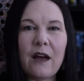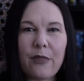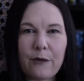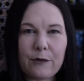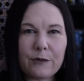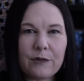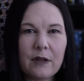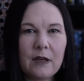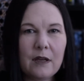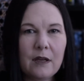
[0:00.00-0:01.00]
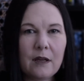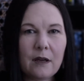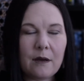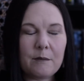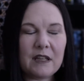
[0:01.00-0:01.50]
others.
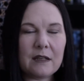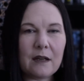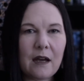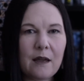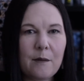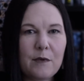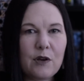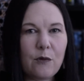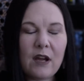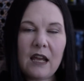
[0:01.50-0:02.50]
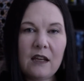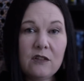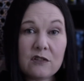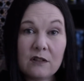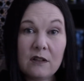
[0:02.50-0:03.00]
I mean, I am no
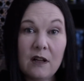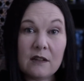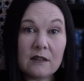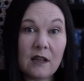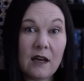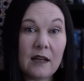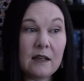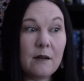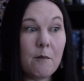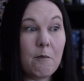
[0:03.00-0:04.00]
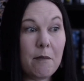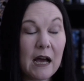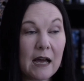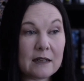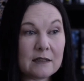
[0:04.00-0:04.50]
angel online,
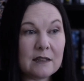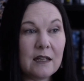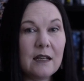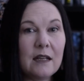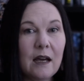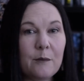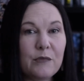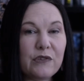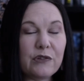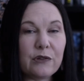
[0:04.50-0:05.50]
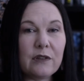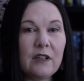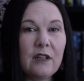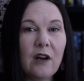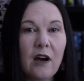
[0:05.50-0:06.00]
but I'm
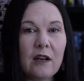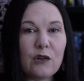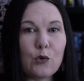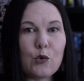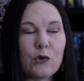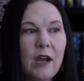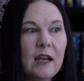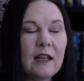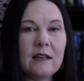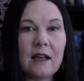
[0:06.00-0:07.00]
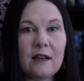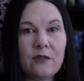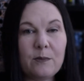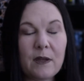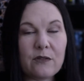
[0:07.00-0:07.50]
certainly not creating a negative
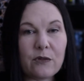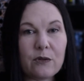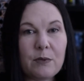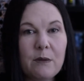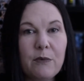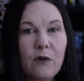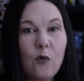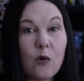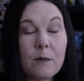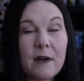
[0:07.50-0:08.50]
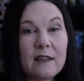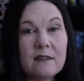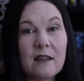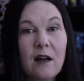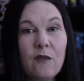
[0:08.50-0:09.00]
space for other people or
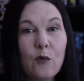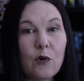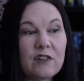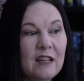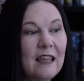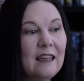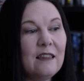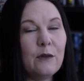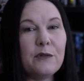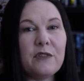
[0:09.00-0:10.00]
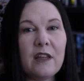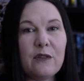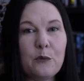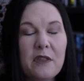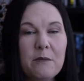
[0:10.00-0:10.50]
myself or taking those
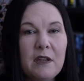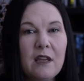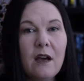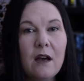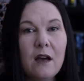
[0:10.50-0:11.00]
things with me